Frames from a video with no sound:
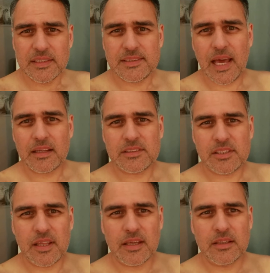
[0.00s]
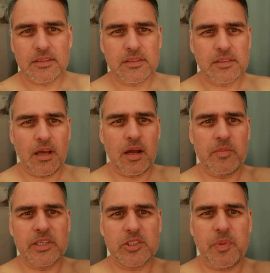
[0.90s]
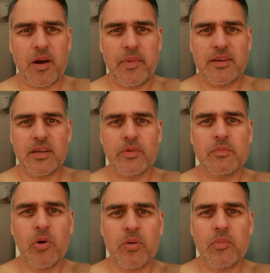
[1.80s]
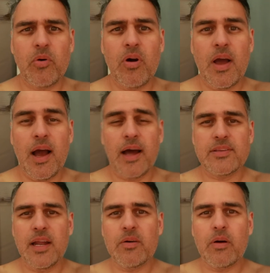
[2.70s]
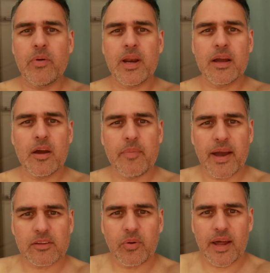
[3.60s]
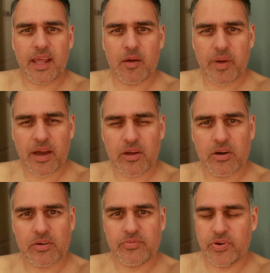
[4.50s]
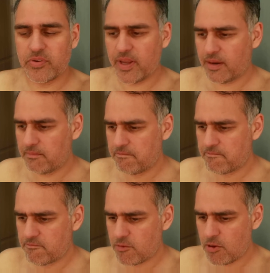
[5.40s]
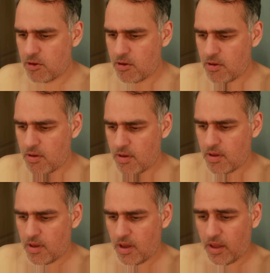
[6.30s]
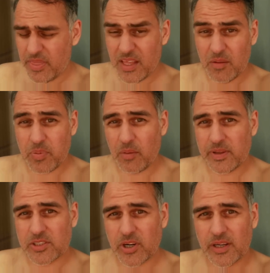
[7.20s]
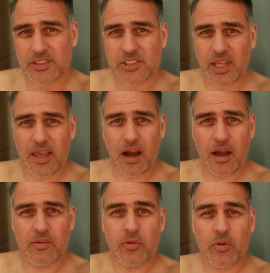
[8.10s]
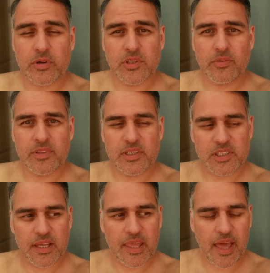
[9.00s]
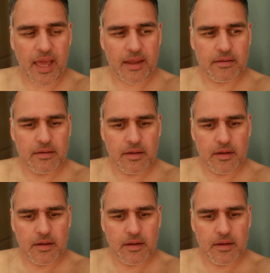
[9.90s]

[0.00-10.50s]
Salads things, I'm experimenting with more and more. I'll tell you what, when I go back to adding a bit of cooked food in, I think I'll probably try and stay high raw as often as I can.